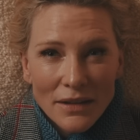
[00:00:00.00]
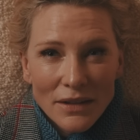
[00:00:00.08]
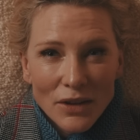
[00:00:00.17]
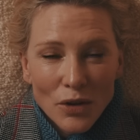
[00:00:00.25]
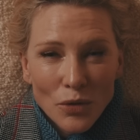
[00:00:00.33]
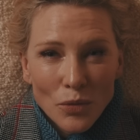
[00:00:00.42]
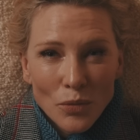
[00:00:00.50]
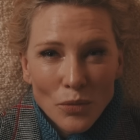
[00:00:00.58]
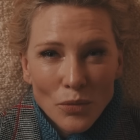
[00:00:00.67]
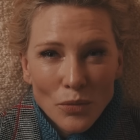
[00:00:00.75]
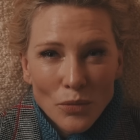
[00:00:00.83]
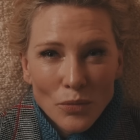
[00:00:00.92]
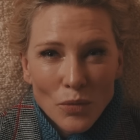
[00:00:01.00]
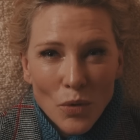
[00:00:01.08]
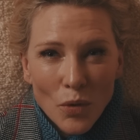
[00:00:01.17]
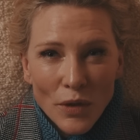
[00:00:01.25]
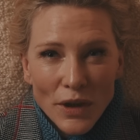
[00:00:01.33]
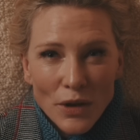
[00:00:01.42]
you
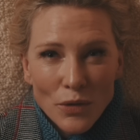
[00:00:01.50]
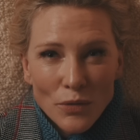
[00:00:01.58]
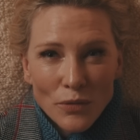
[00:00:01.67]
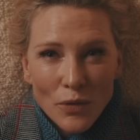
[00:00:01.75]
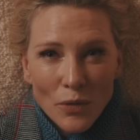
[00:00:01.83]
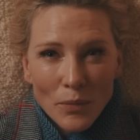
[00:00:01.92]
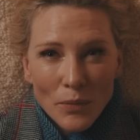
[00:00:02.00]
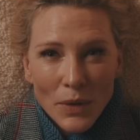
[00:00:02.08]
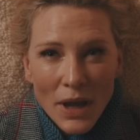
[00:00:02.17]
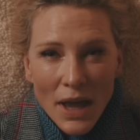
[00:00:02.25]
wore the uniform.